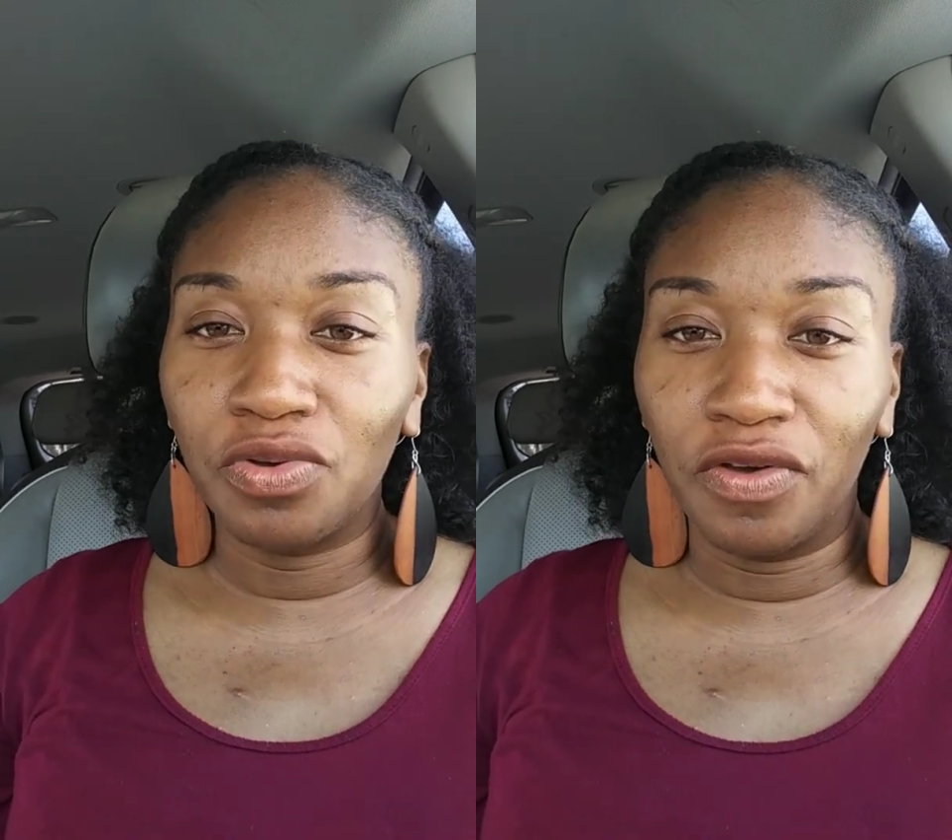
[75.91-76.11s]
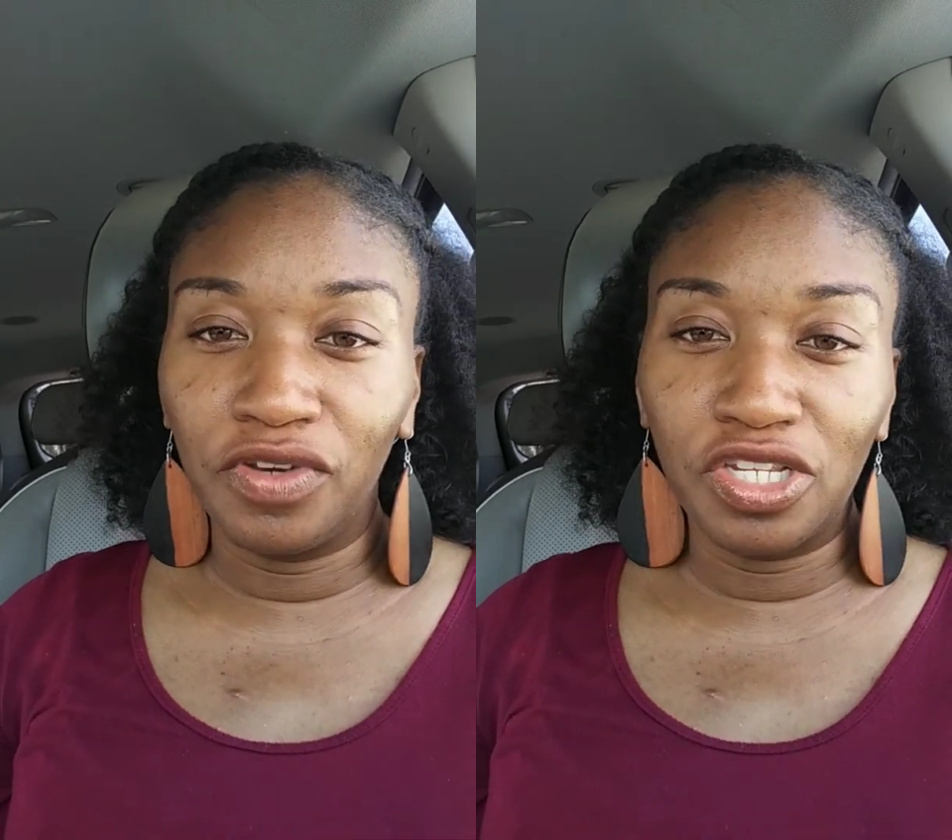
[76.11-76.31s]

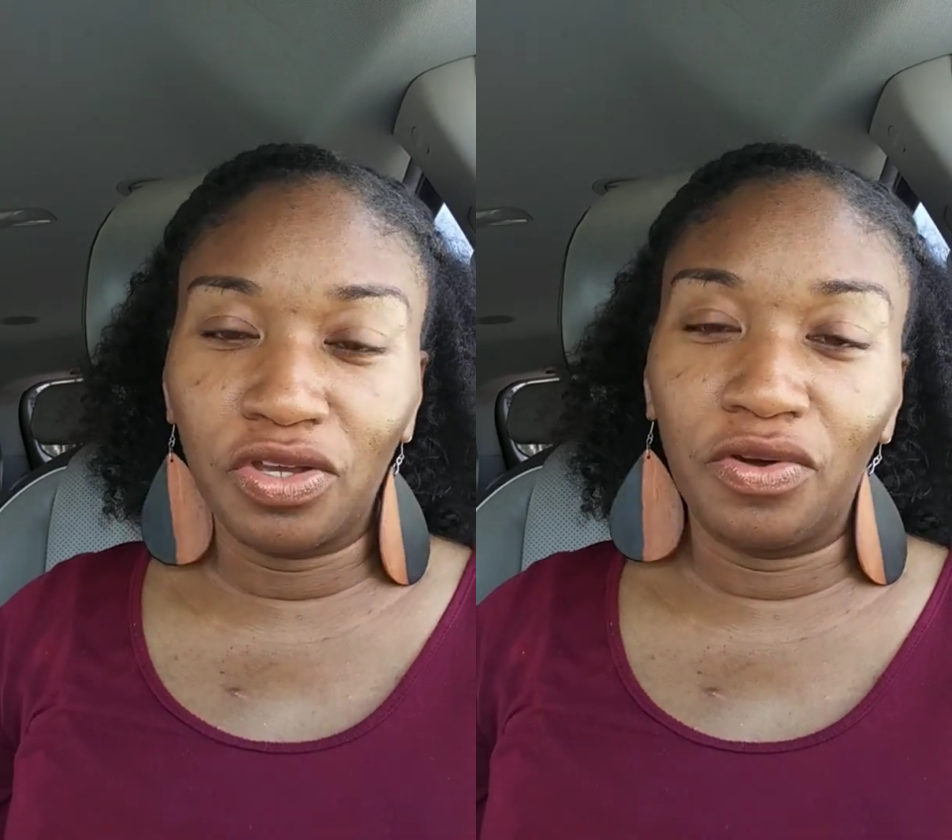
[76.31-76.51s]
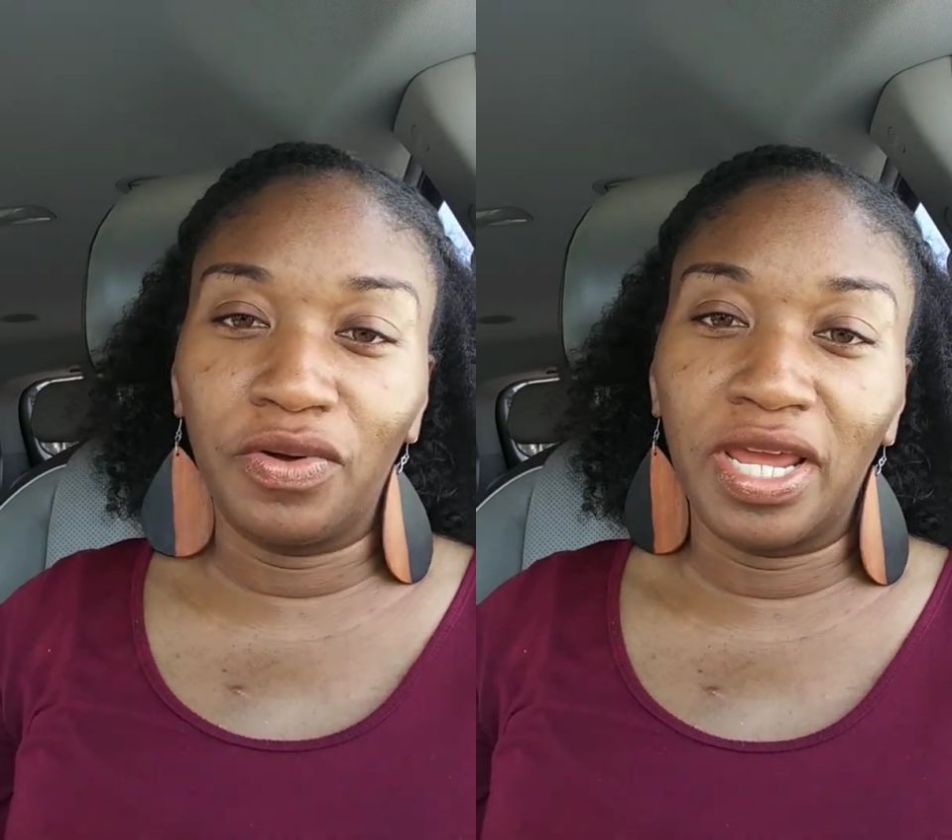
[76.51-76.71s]
12 years
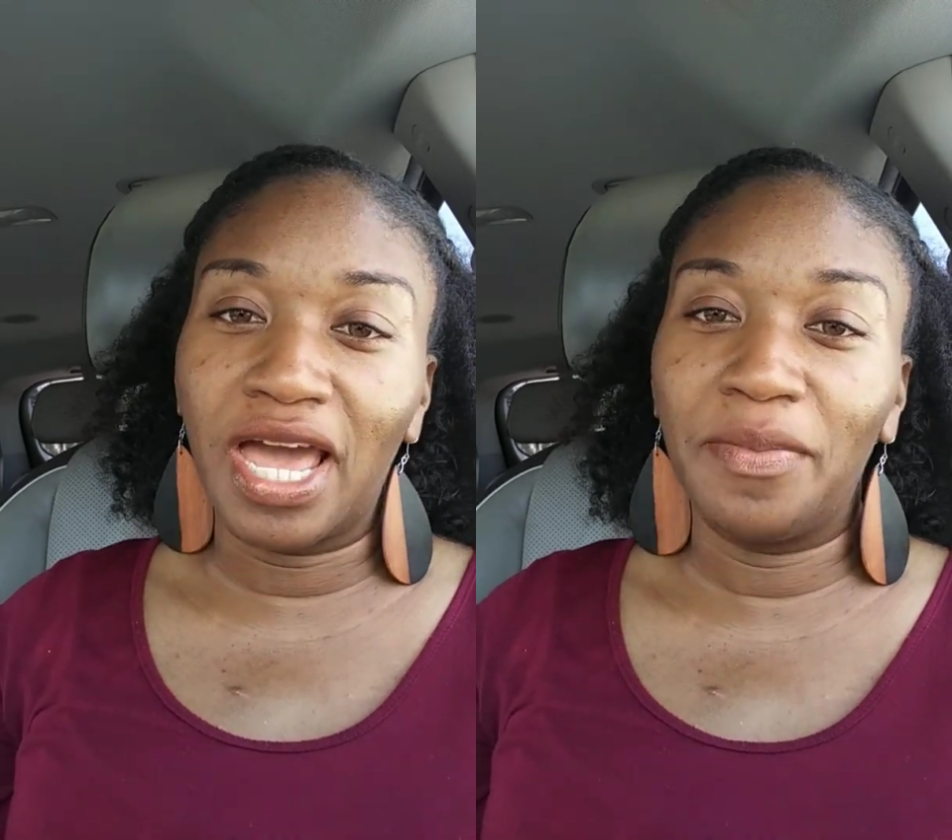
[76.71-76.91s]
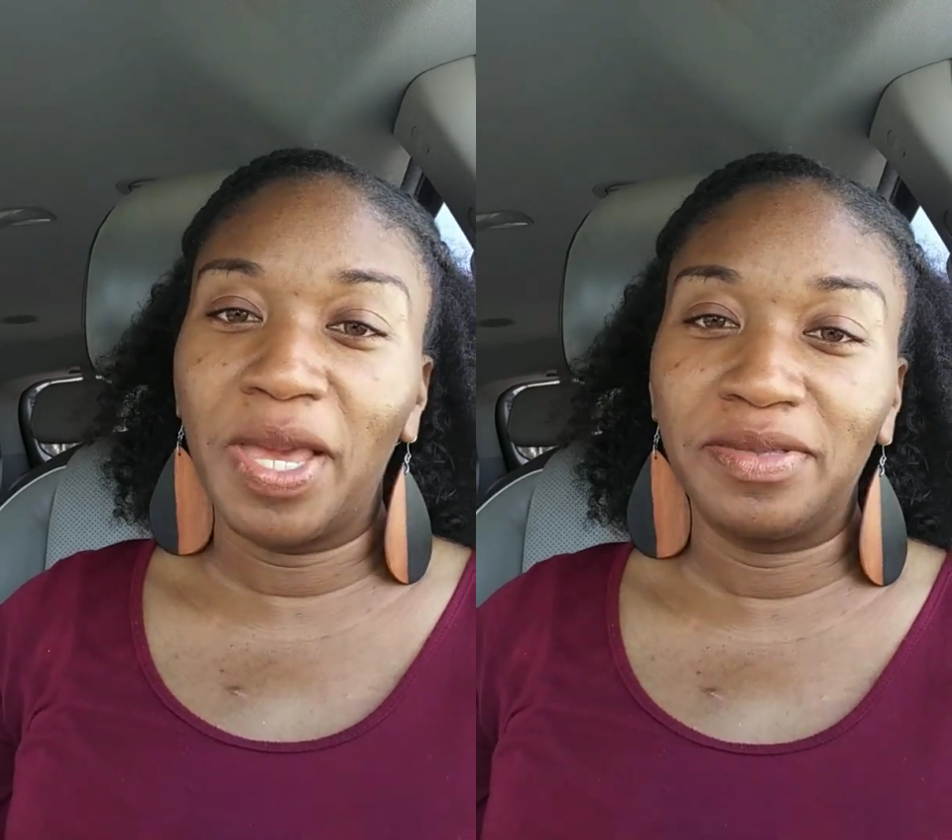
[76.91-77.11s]
old and I
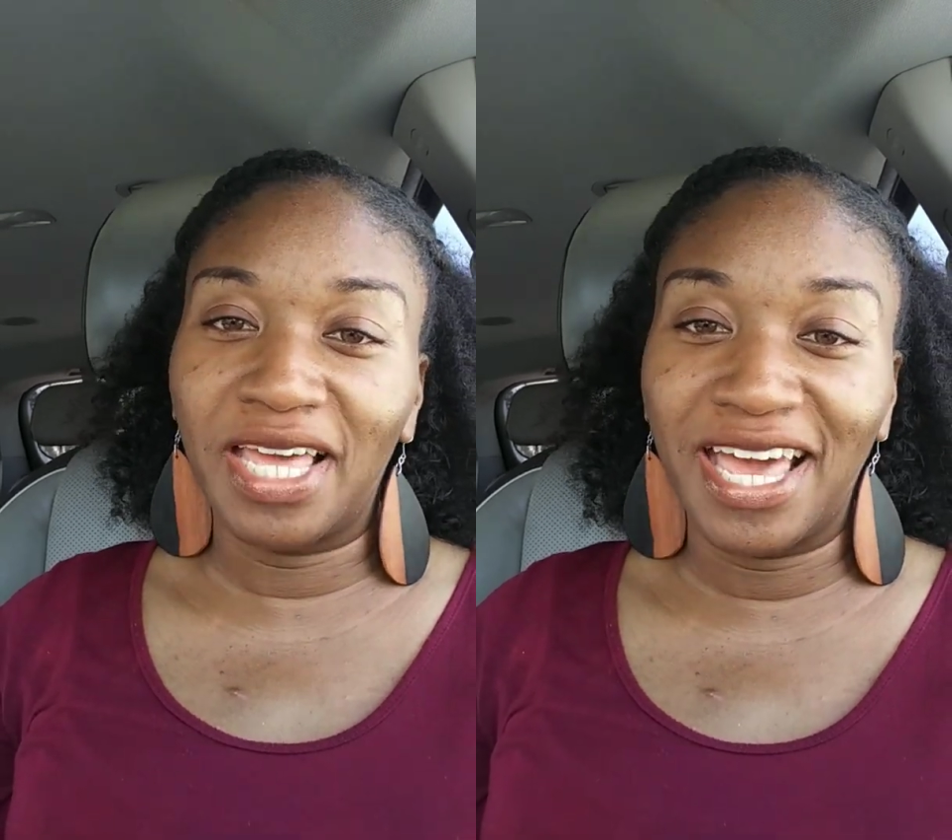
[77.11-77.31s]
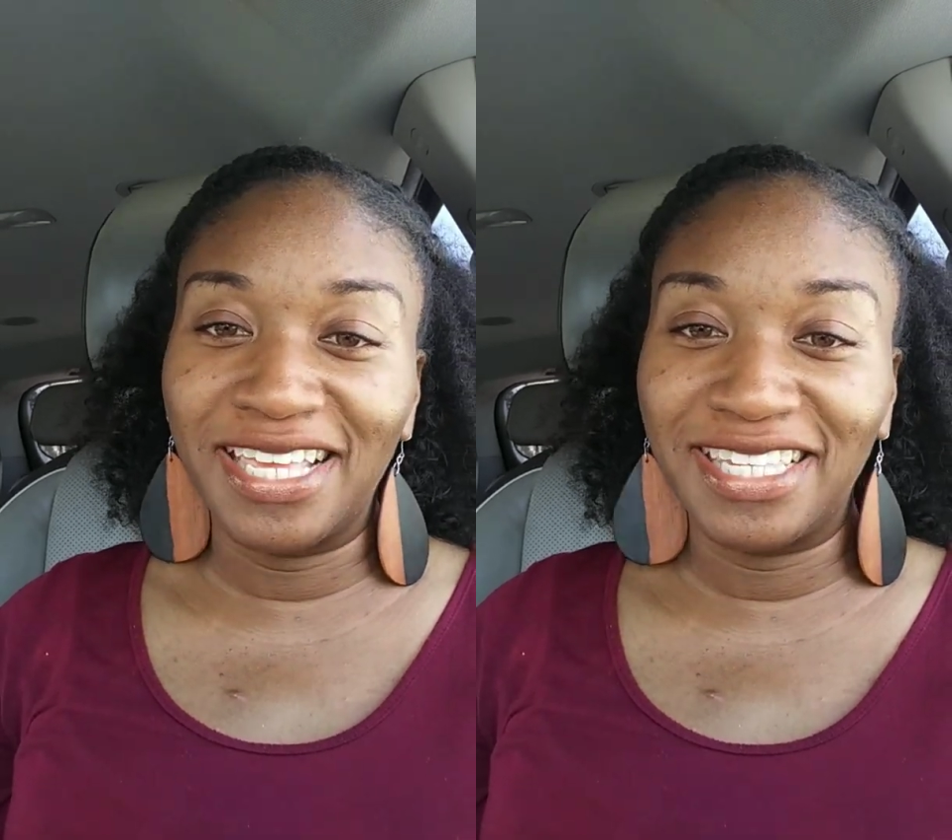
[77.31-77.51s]
got
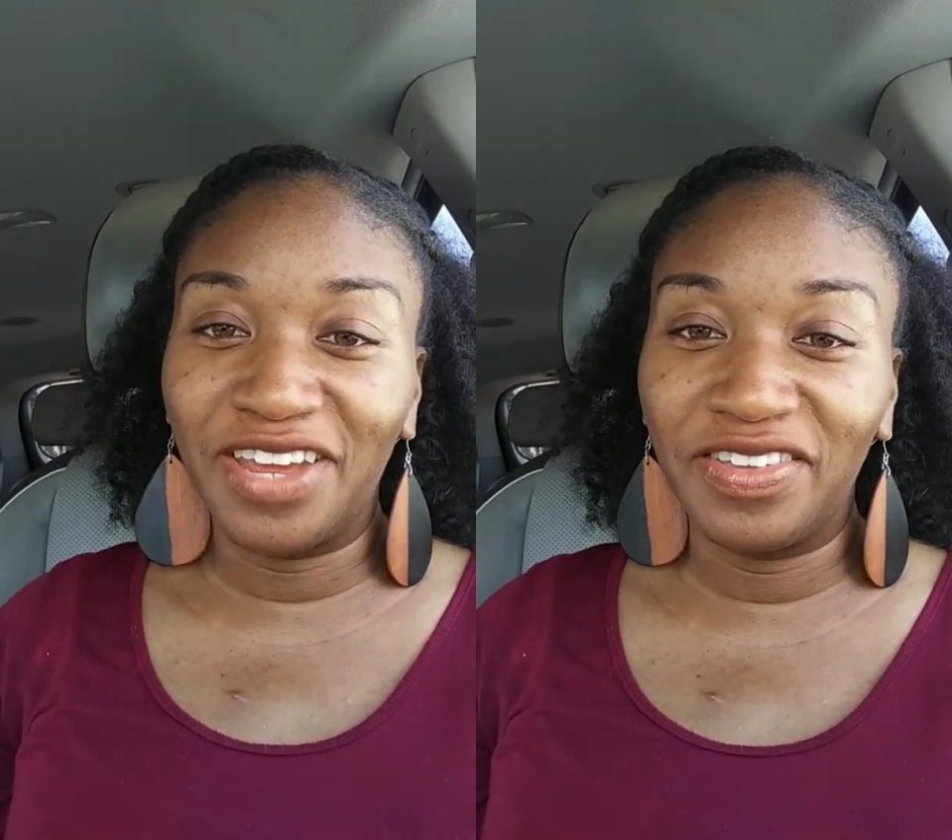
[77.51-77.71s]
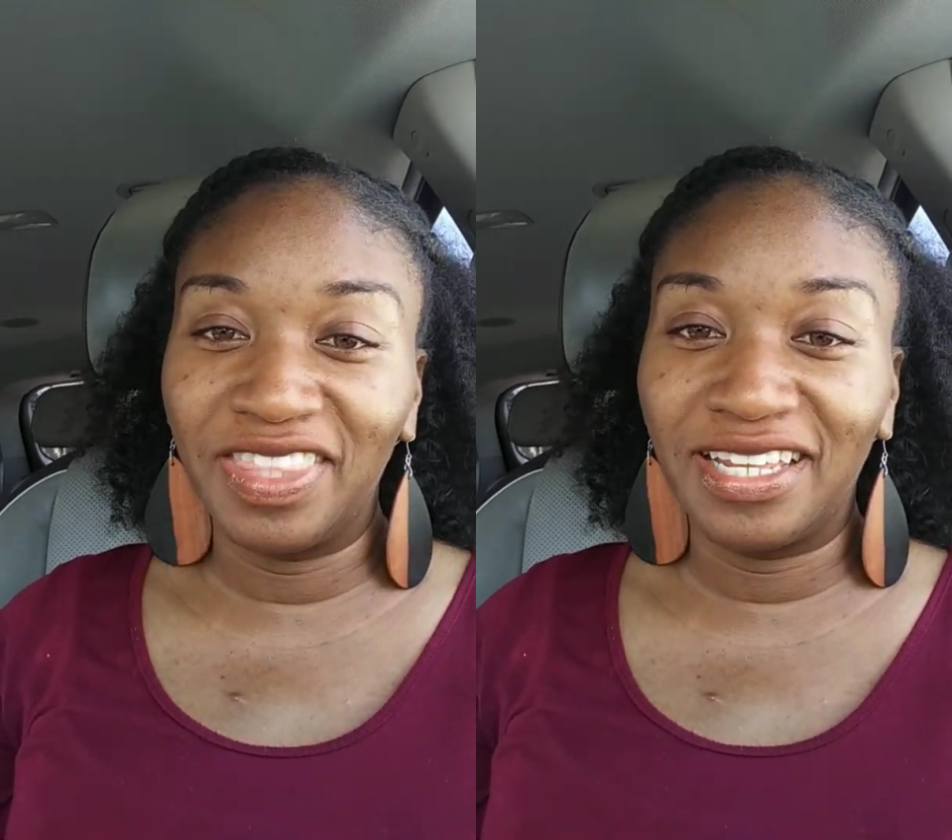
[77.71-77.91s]
baptized and
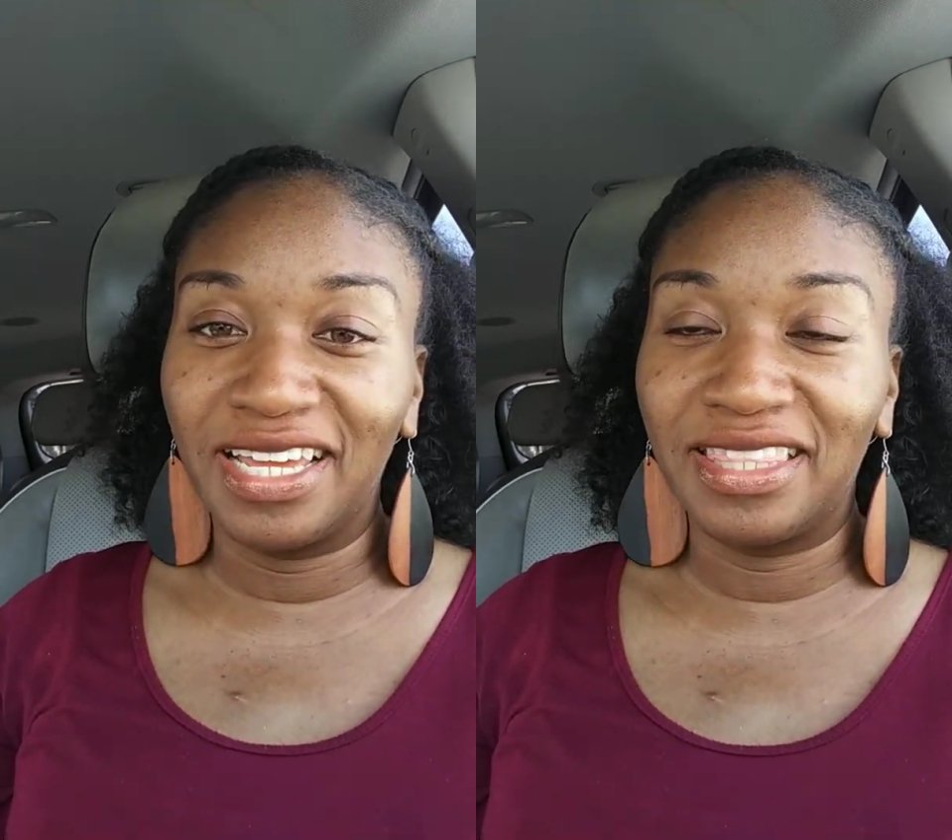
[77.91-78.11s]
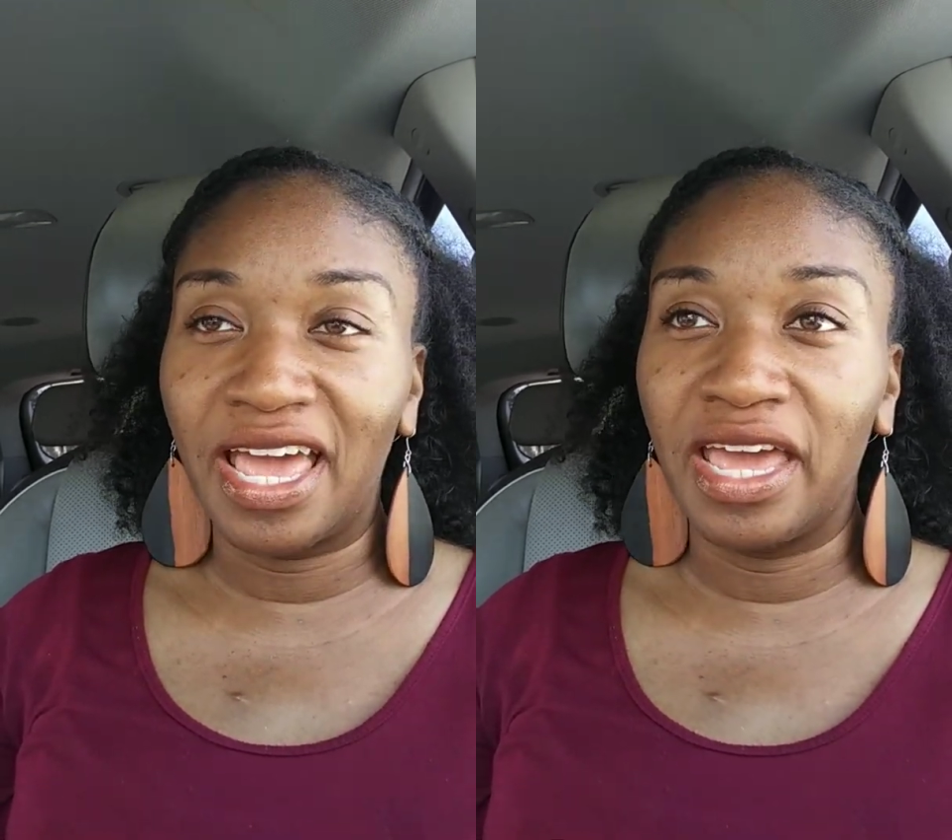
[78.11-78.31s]
everything
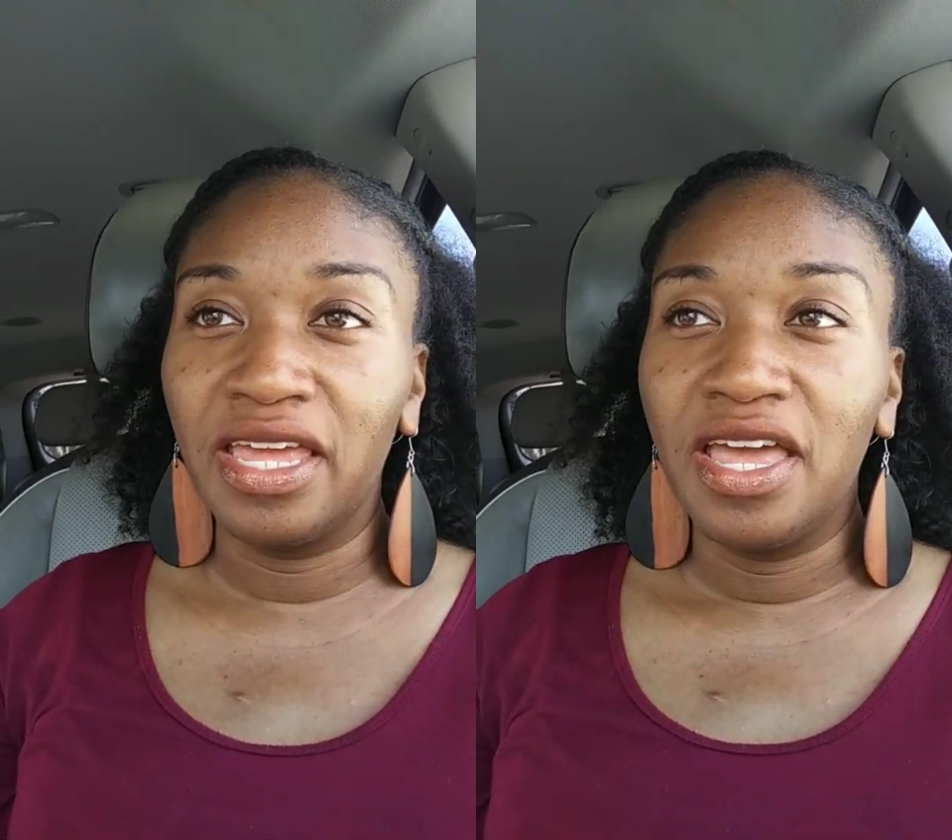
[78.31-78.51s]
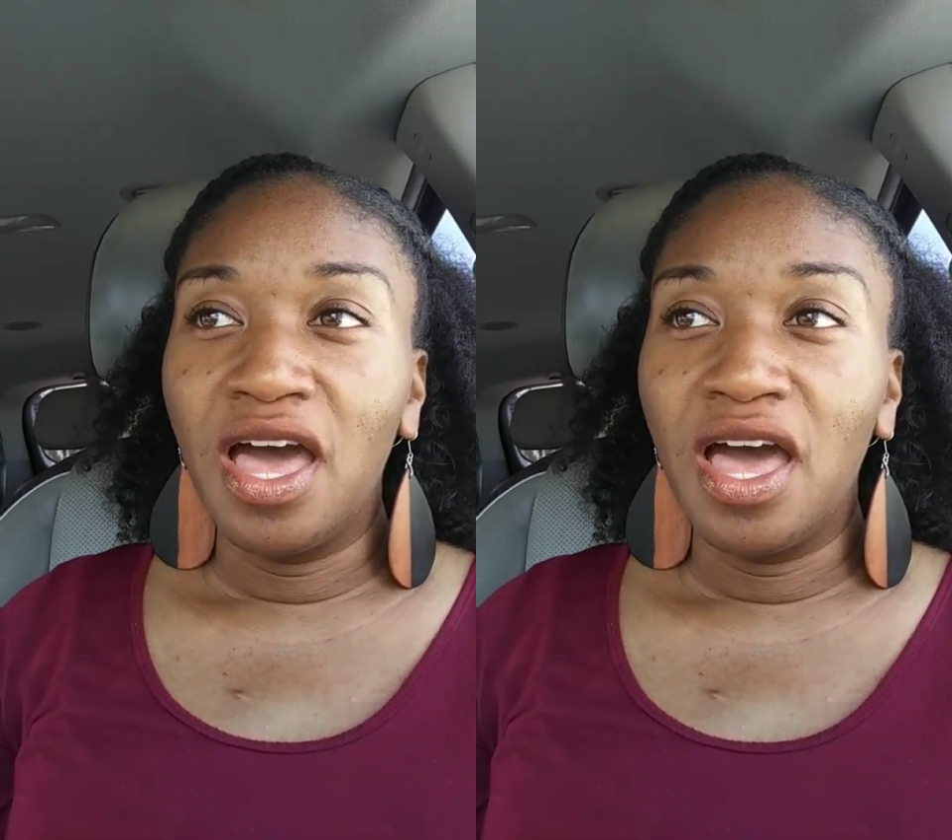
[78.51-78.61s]
like that.